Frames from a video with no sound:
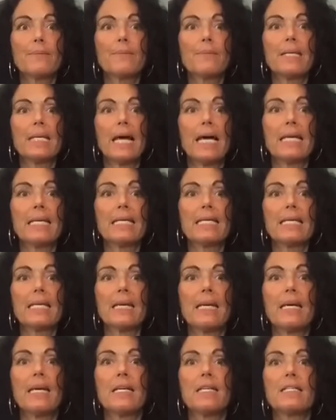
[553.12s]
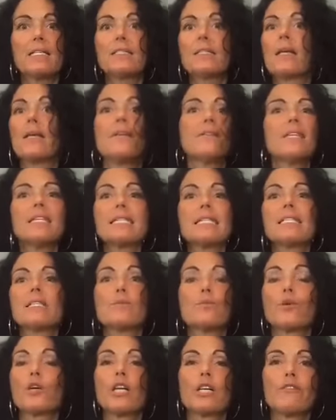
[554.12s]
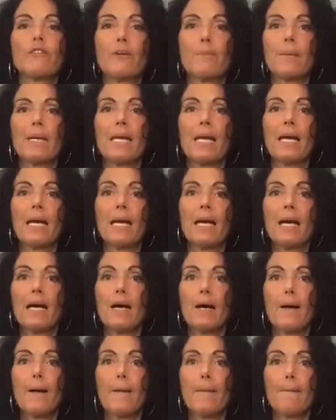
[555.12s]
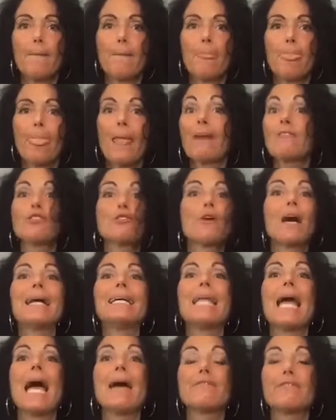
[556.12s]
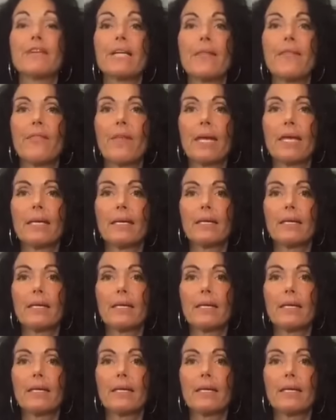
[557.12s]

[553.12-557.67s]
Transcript: like, so this isn't working for me. I've tried everything.